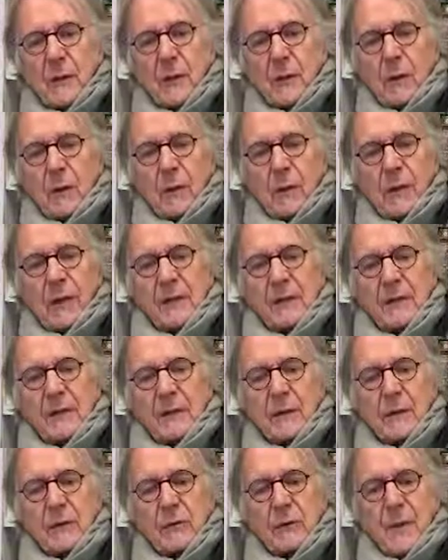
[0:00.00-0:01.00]
always
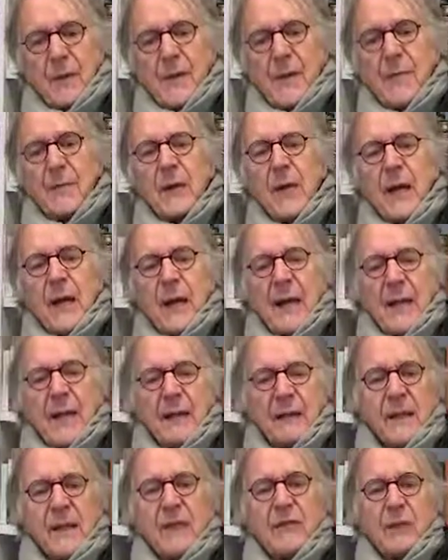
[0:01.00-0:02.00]
remember,
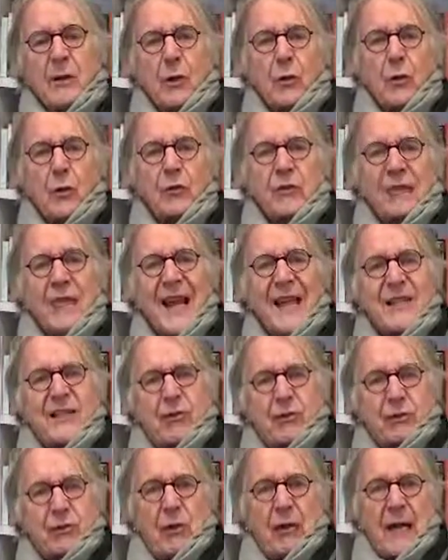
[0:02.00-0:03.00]
it is a
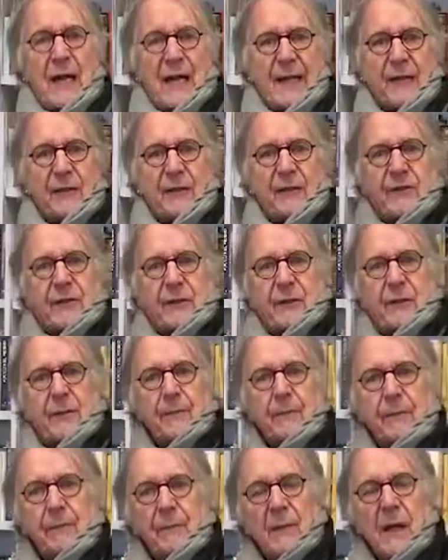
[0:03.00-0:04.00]
contextualized
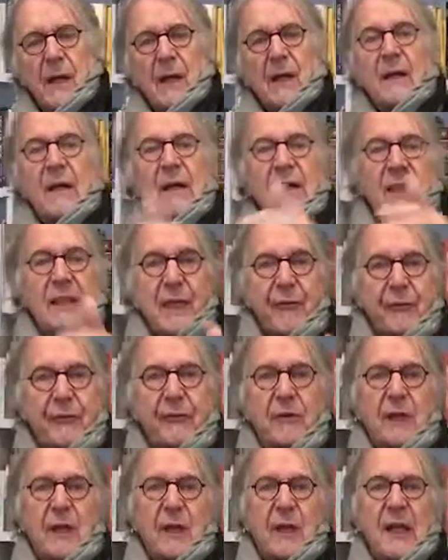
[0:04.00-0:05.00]

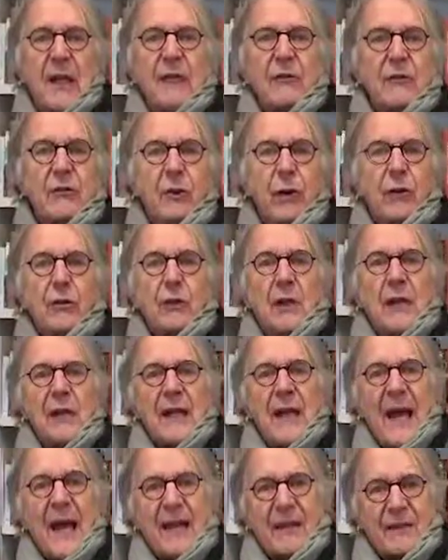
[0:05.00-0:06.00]
gift,
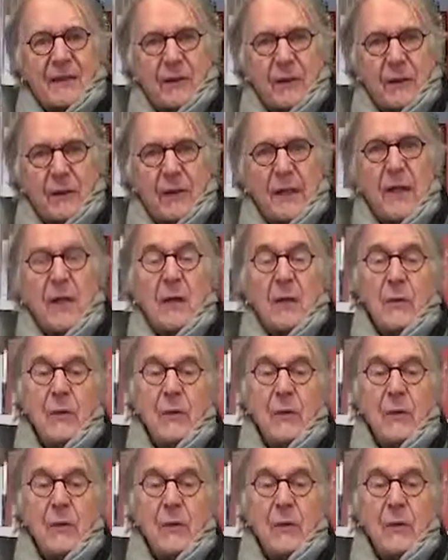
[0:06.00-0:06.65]
internally, externally.